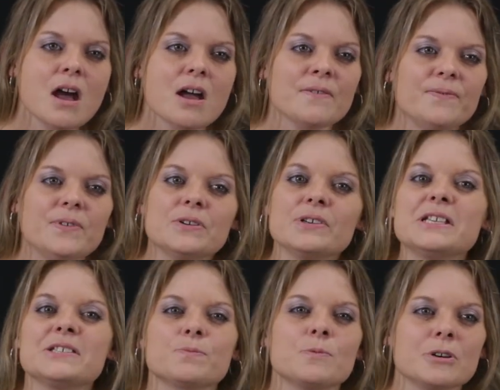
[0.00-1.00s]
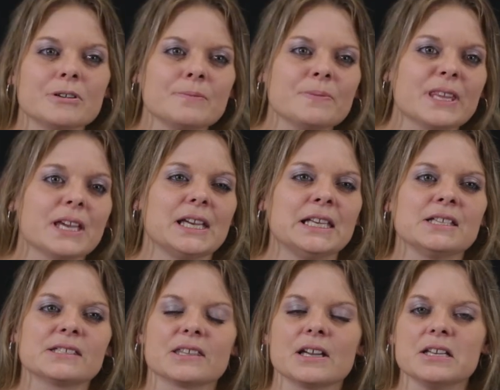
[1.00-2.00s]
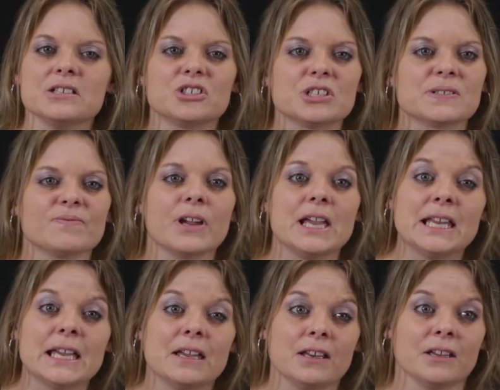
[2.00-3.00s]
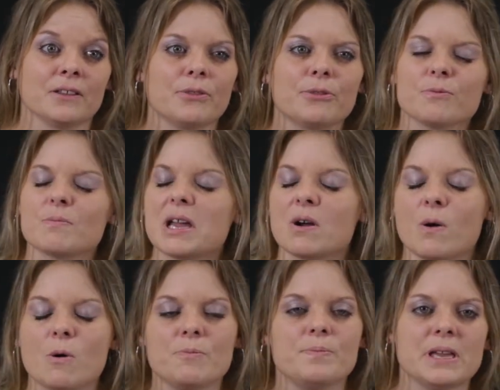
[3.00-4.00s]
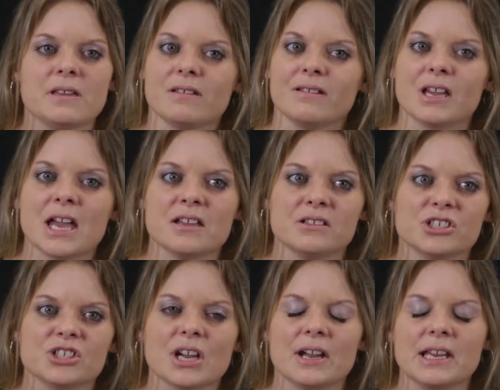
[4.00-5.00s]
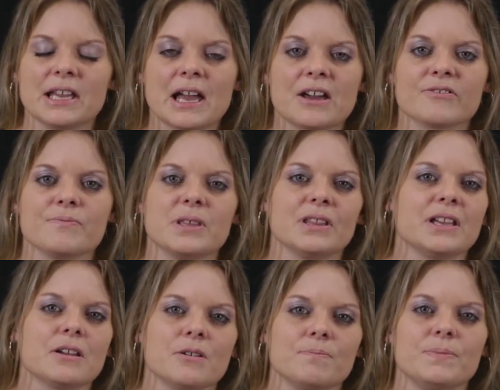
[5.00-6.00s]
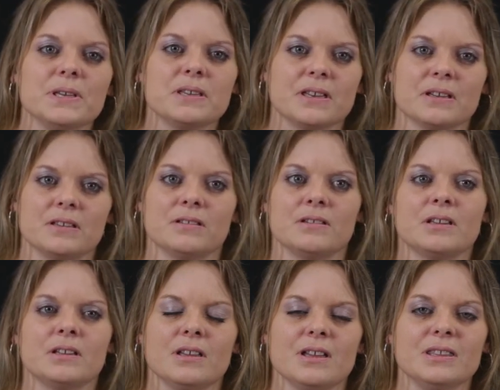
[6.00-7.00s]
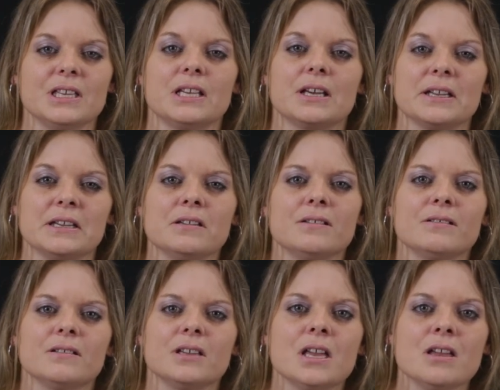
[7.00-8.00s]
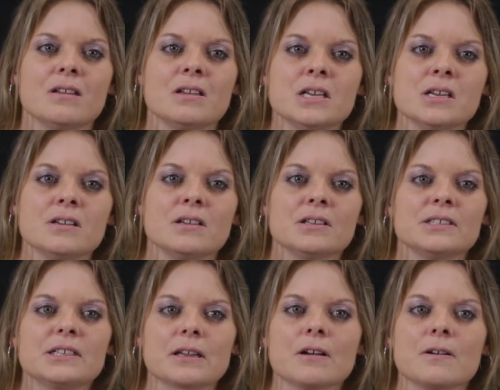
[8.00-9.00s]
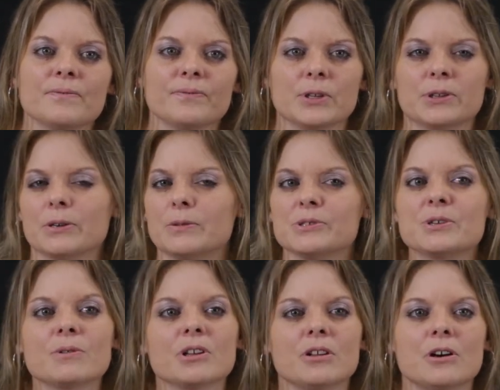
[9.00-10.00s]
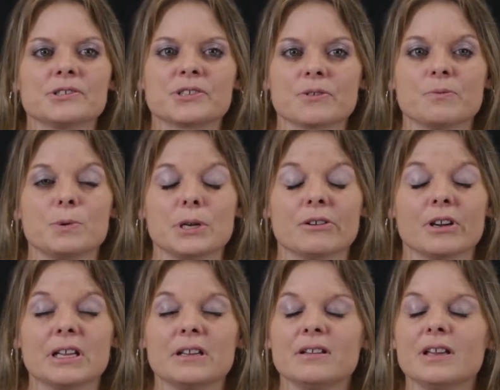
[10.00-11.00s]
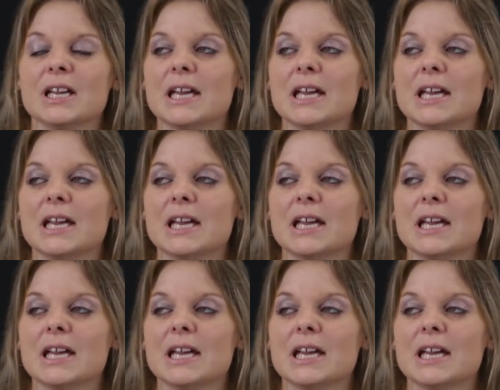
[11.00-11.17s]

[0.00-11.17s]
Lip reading: I feel his warmth and his light just radiating through my whole being and shining out of me like a beacon in the night. to comfort those who are lost or weary.